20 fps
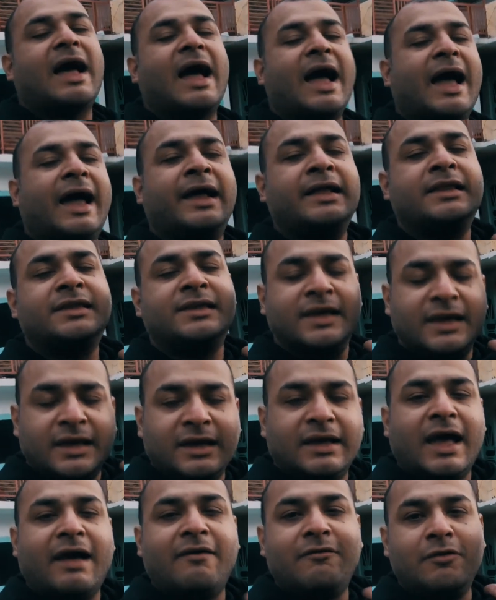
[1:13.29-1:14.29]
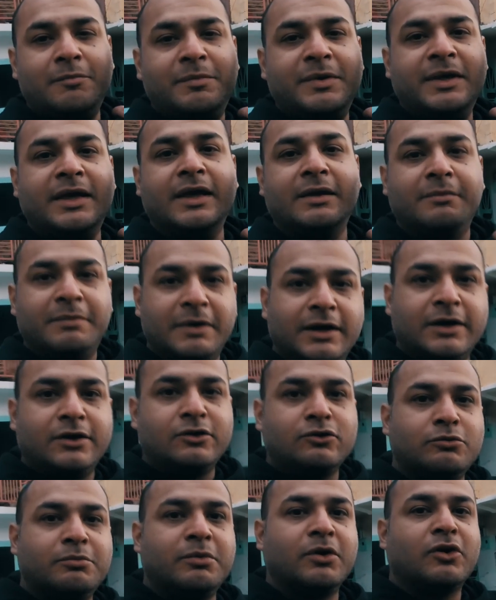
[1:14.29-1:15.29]
I think I will be able
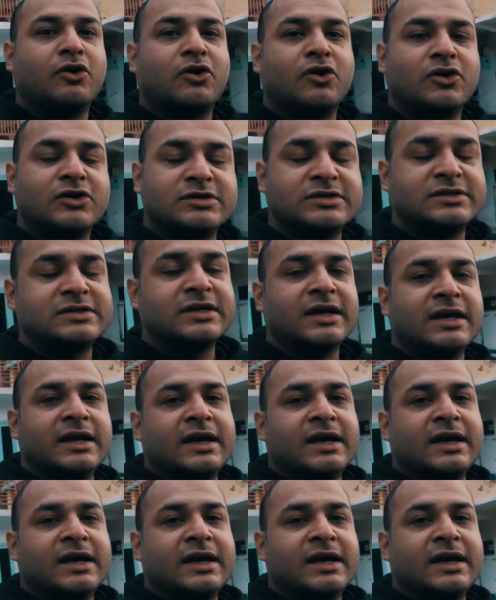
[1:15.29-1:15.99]
to because